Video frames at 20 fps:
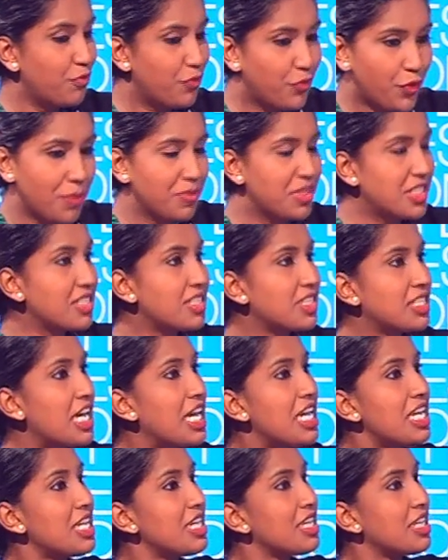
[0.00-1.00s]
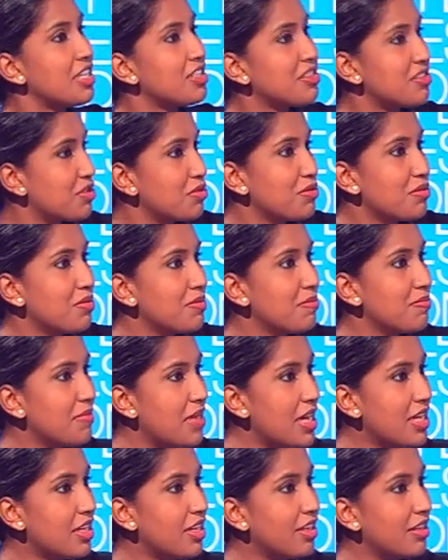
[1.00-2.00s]
from sustaining and to
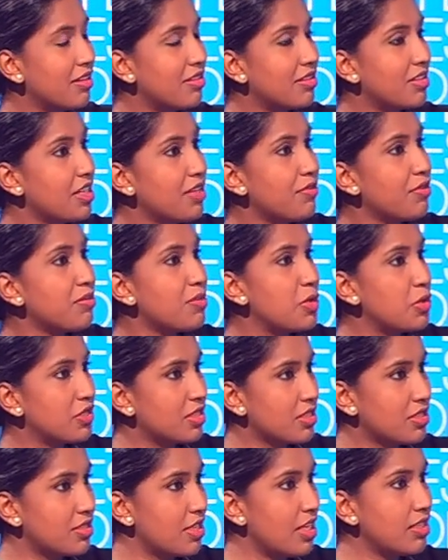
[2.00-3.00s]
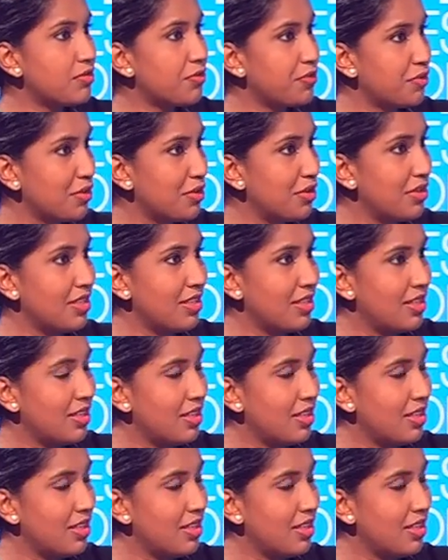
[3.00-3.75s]
making it even more successful?